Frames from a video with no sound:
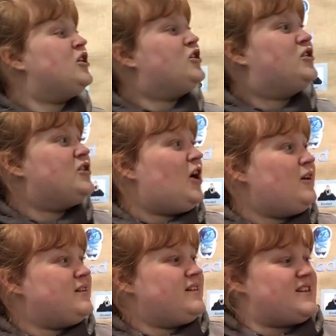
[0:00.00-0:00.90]

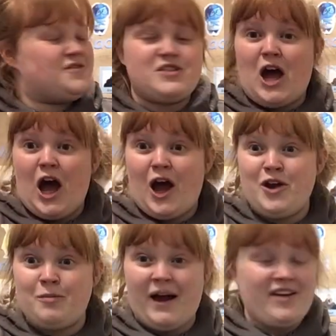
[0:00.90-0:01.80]
Gold is for the hope
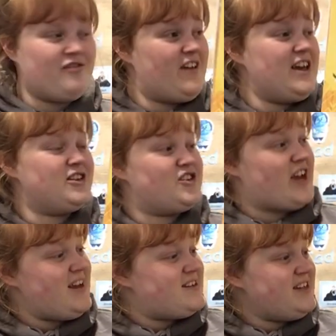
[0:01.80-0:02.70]
I feel,
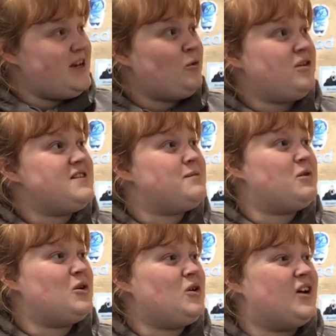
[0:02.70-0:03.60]
chasing it once
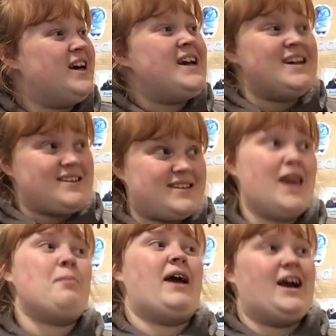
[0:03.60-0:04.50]
more.
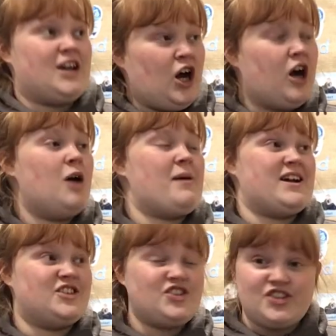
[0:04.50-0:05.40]
Skip and hop and
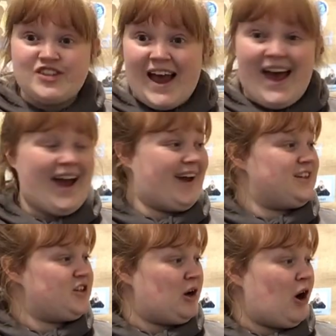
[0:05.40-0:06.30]
share and
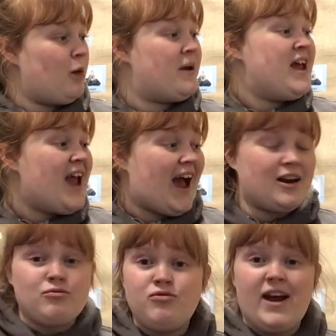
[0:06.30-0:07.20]
hop
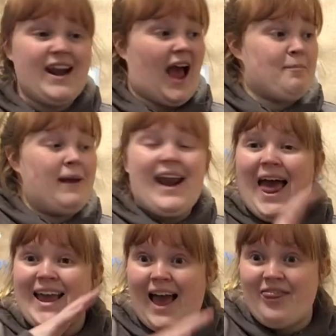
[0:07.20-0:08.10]
and run and play
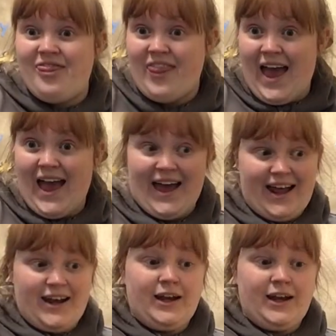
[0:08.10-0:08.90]
and then...